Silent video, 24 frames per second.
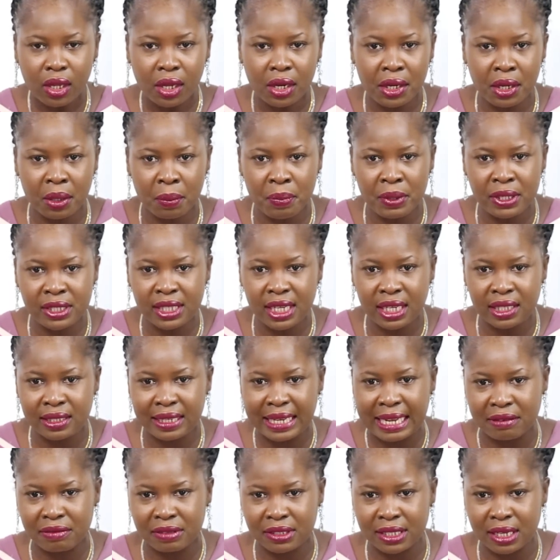the business
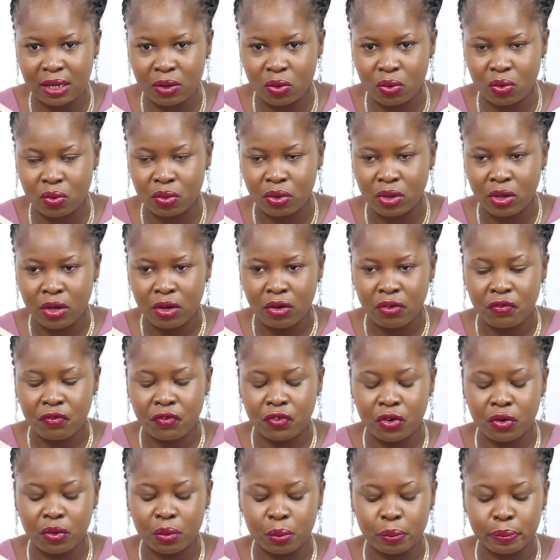life cycle
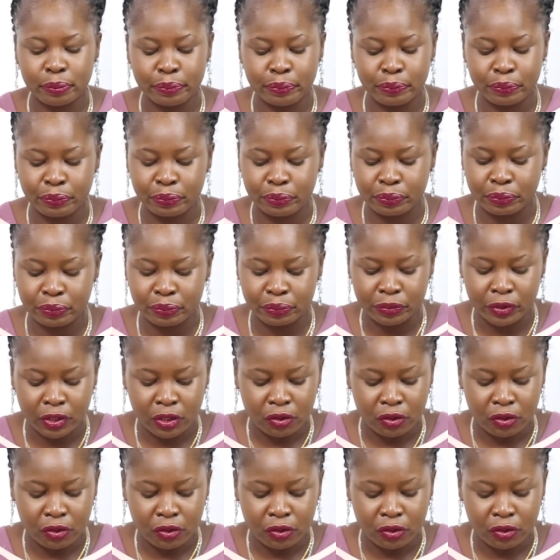from